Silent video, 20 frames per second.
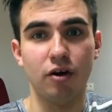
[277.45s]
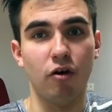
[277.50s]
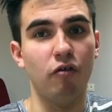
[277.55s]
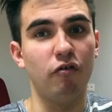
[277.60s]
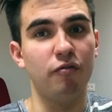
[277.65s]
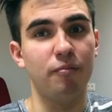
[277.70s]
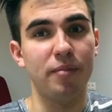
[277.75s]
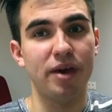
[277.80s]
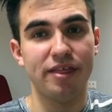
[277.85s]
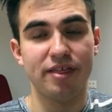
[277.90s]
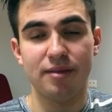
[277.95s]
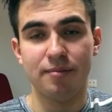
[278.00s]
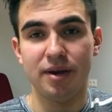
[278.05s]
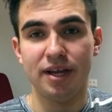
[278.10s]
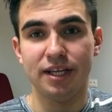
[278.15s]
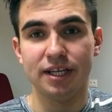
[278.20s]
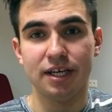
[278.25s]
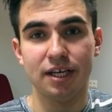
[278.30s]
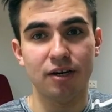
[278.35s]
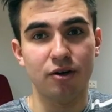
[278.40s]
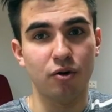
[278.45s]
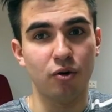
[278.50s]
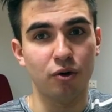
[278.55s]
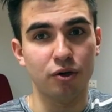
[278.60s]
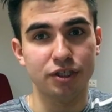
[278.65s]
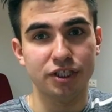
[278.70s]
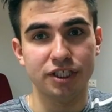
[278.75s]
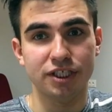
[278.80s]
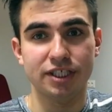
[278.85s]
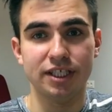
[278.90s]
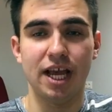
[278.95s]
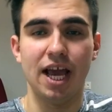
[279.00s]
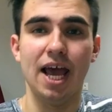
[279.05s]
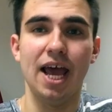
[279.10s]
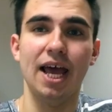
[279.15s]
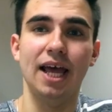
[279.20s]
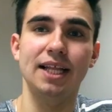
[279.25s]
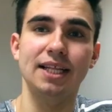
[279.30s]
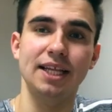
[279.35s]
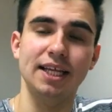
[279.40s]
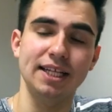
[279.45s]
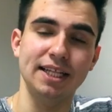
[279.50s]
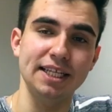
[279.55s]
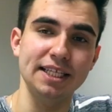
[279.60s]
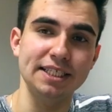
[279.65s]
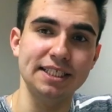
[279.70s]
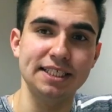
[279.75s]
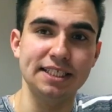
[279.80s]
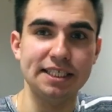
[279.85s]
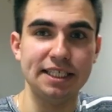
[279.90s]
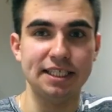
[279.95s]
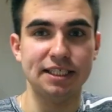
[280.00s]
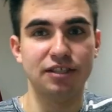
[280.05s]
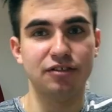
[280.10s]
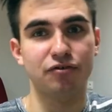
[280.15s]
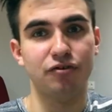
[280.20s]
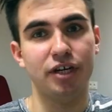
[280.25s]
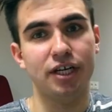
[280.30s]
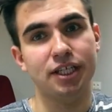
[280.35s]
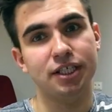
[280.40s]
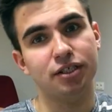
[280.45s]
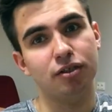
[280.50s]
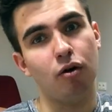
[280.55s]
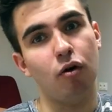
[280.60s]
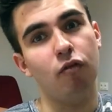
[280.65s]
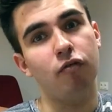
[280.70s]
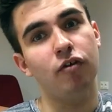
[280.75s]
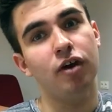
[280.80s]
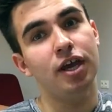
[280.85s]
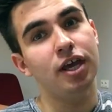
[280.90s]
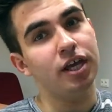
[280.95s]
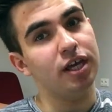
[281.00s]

of mathematical courses and at least 6 credits of